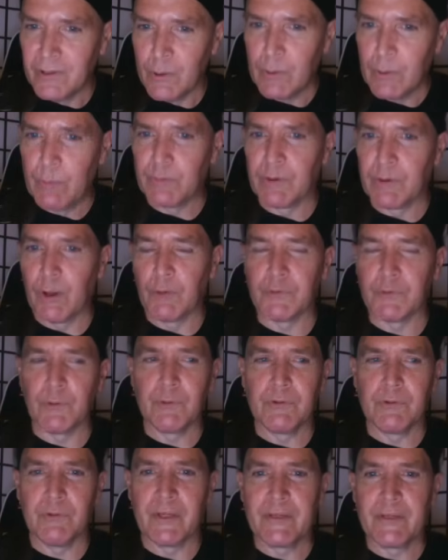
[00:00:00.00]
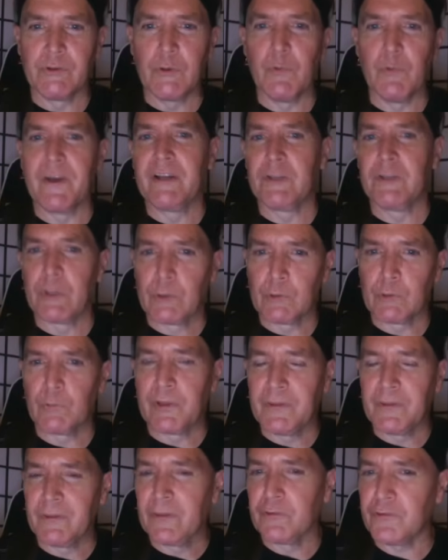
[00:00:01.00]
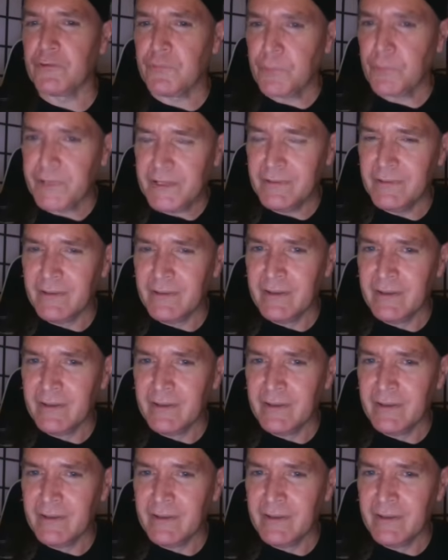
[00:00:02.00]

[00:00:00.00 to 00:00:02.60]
who he was also like doing dirt with in the street